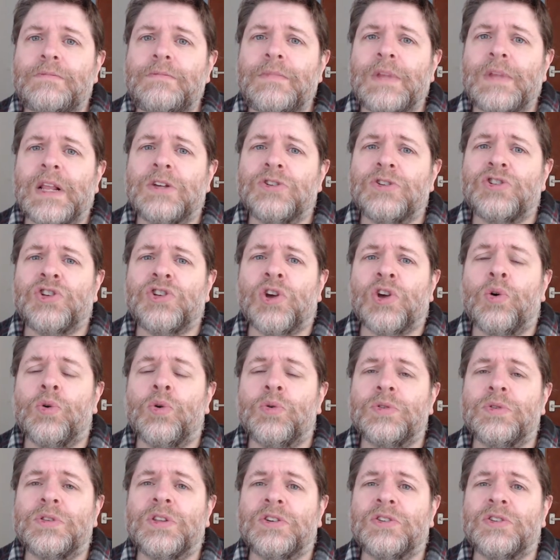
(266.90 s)
So
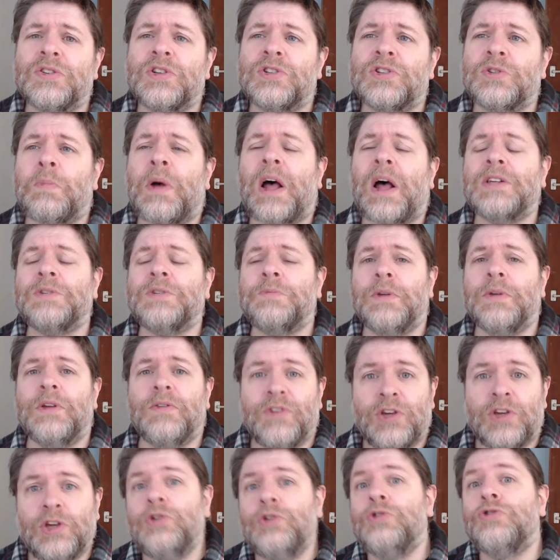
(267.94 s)
there's a possibility of a
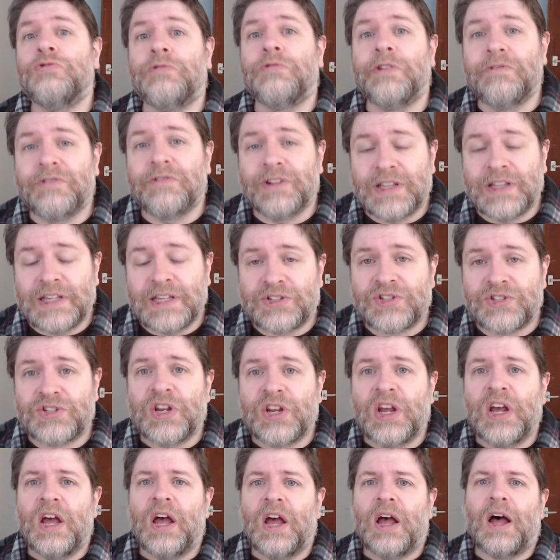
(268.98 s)
huge re-release
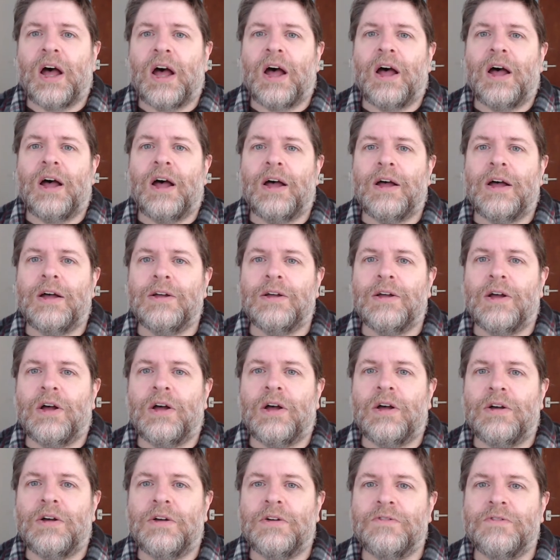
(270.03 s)

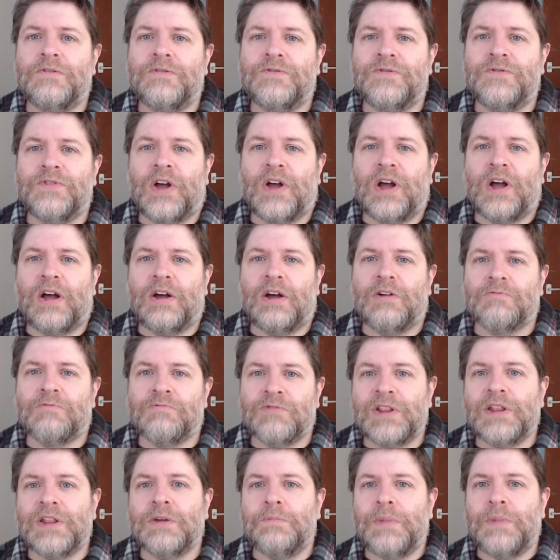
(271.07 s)
of
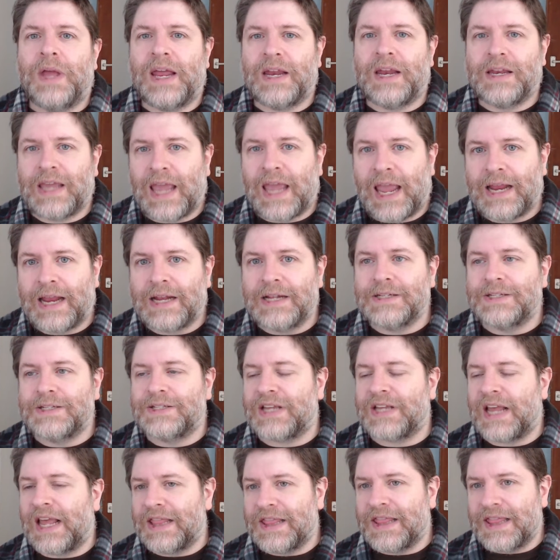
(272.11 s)
Rhythm and Cadence,
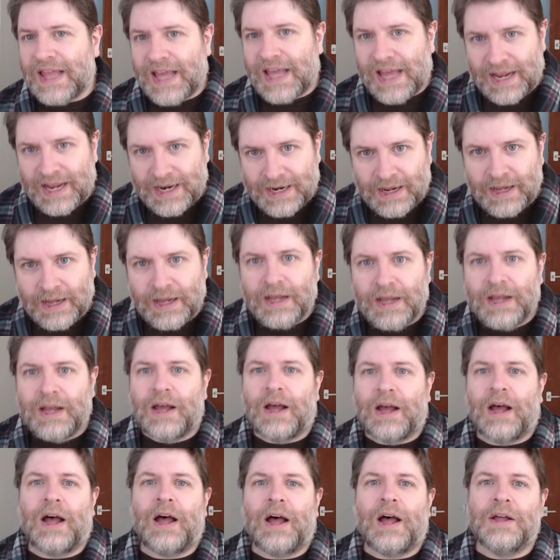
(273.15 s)
and then
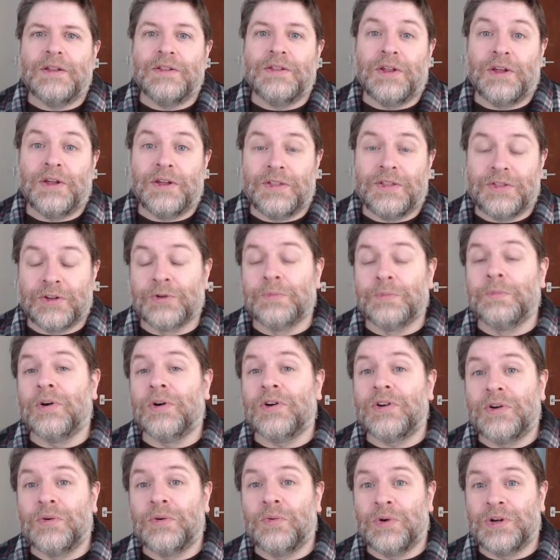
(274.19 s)
the third
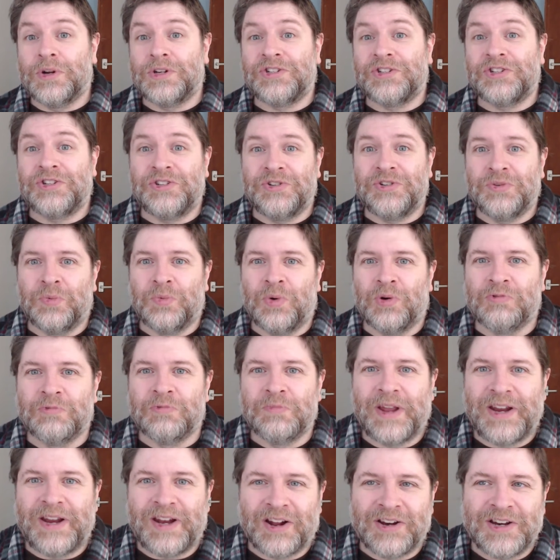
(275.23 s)
book, which will
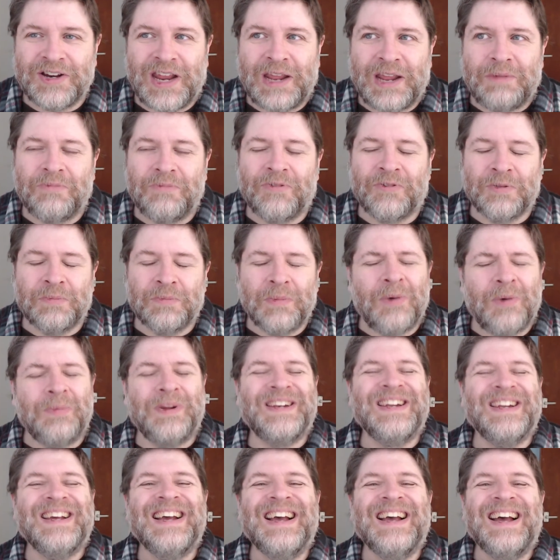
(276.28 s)
remain unnamed for the moment.
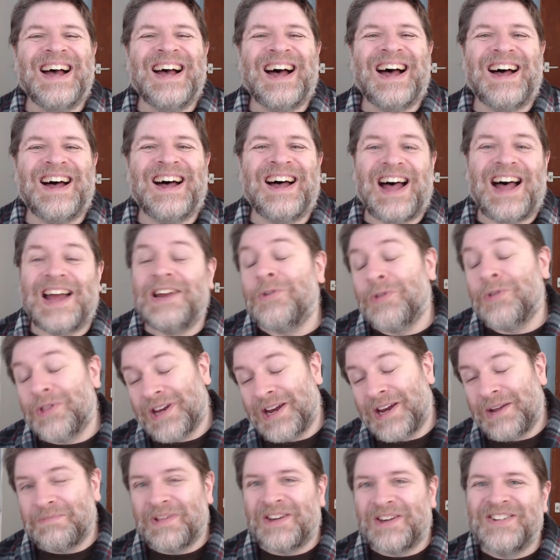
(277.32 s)
I know the
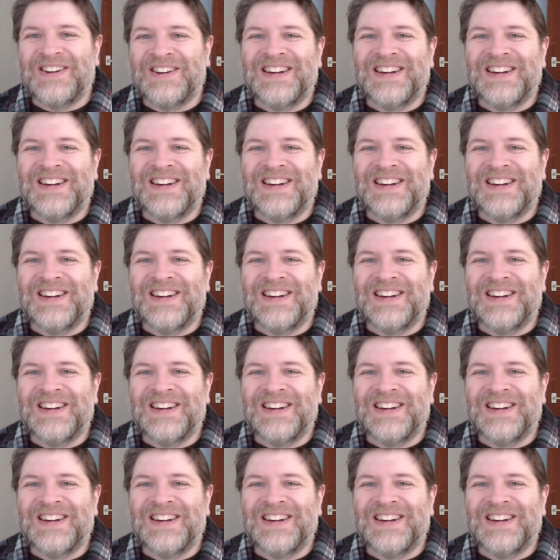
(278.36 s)
name, though.